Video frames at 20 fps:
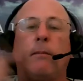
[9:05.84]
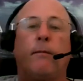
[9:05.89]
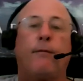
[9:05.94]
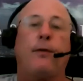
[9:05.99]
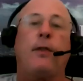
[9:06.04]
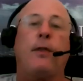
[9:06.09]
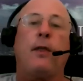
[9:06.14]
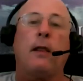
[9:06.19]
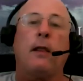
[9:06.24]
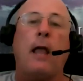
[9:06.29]

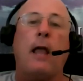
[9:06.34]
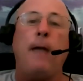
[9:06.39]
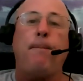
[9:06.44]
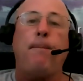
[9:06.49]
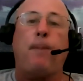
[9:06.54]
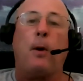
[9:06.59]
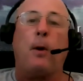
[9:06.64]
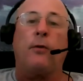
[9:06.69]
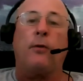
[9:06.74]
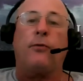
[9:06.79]
For the
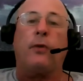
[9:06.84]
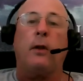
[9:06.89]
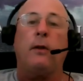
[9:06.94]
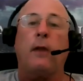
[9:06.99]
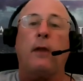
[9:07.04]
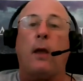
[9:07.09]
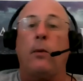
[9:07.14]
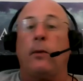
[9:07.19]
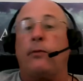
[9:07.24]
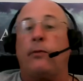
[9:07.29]
layperson,
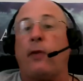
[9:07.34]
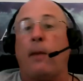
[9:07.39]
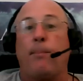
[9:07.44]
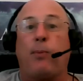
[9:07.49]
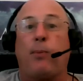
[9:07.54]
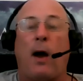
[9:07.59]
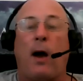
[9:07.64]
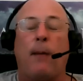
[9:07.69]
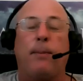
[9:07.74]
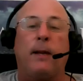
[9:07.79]
they would say
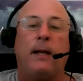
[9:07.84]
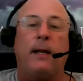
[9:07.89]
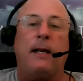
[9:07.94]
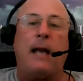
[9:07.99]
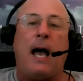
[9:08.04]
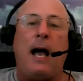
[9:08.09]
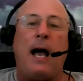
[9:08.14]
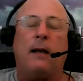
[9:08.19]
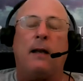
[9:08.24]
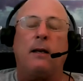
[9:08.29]
probably not,